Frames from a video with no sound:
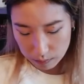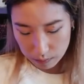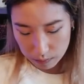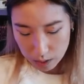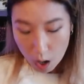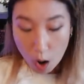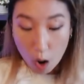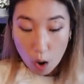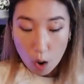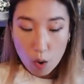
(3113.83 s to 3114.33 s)

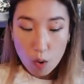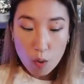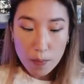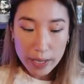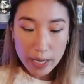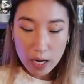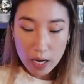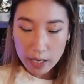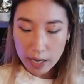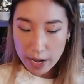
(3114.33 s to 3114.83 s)
Oh my
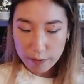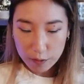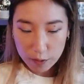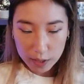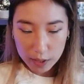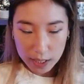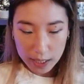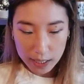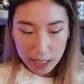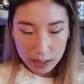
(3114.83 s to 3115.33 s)
god, I
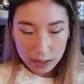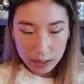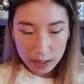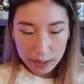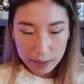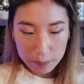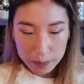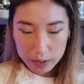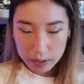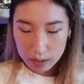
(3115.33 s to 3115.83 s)
forgot I got
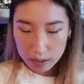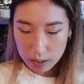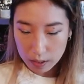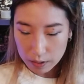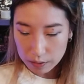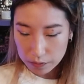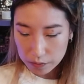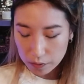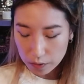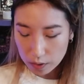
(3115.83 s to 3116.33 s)
lip
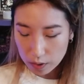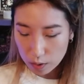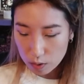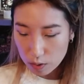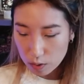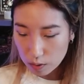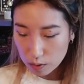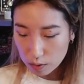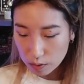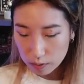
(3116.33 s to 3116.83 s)
stuff.
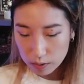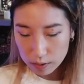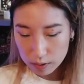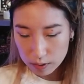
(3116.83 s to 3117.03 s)
Oh.